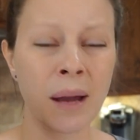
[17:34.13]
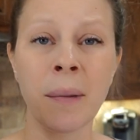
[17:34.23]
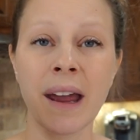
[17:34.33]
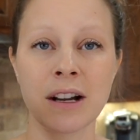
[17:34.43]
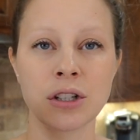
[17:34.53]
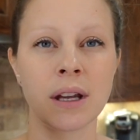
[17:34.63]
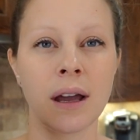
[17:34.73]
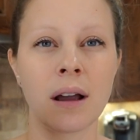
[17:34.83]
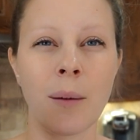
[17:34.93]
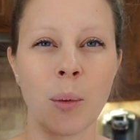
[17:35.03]
I might actually
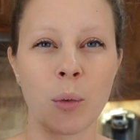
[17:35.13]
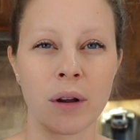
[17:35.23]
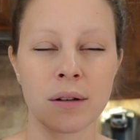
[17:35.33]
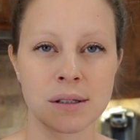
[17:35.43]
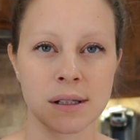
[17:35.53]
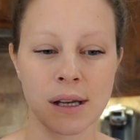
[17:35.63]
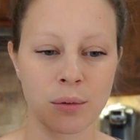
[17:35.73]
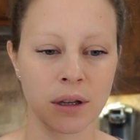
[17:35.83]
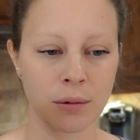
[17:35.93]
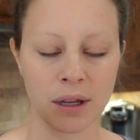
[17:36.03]
get a couple more of those because I
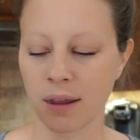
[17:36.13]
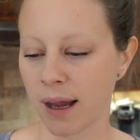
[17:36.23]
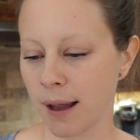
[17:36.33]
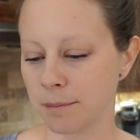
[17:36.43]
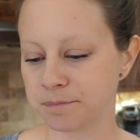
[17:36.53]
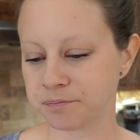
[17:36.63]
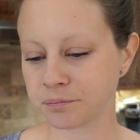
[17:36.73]
really like it.